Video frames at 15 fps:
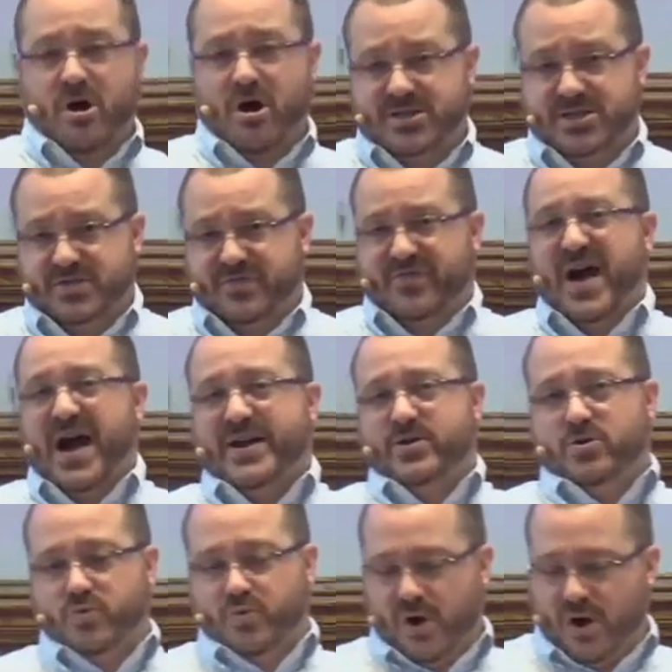his
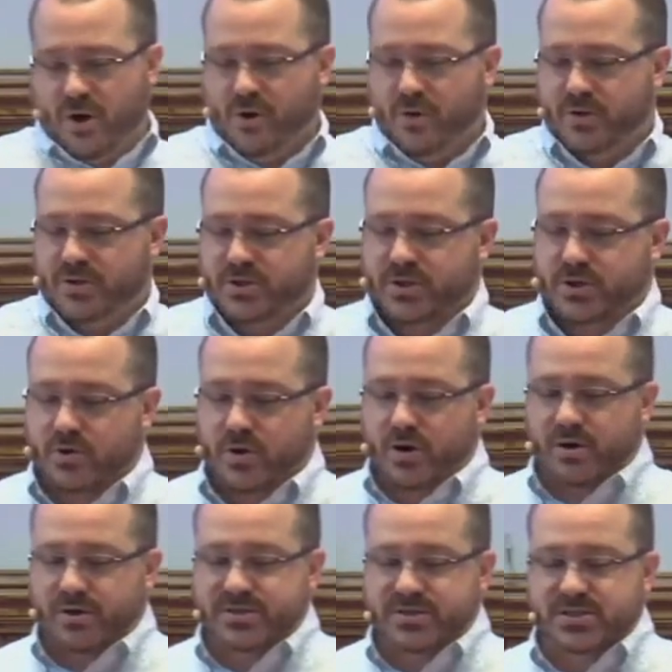final road to the cross.